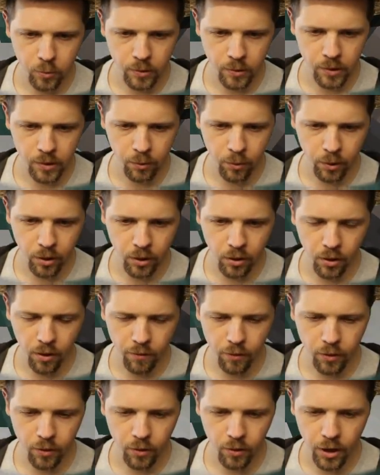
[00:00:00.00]
already
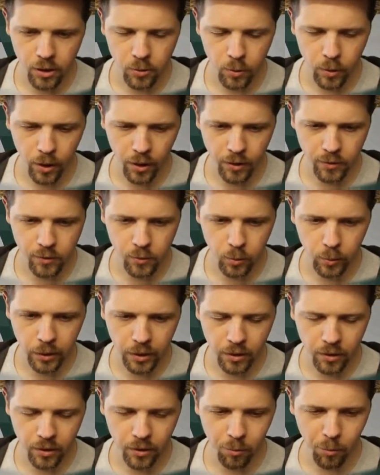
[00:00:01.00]
covered last week. I
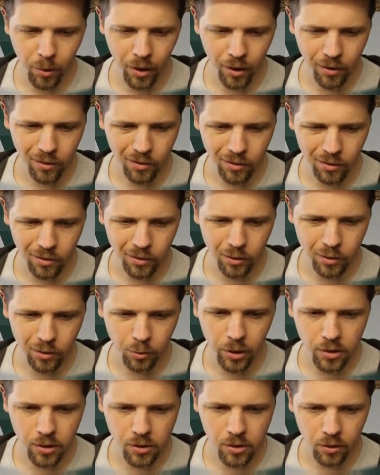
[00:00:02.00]
tweaked the model a little bit. It's a little